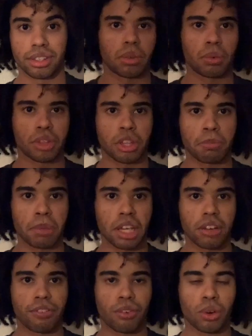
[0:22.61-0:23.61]
with it being
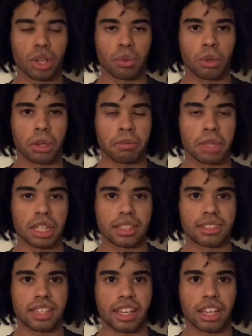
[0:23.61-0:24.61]
41 minutes
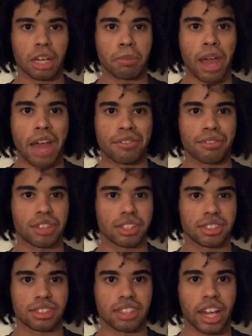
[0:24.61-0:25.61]
taking up half of this
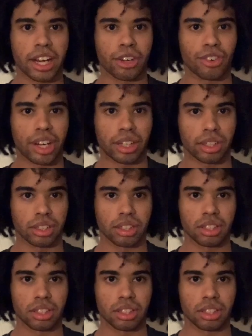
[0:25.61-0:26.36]
entire record,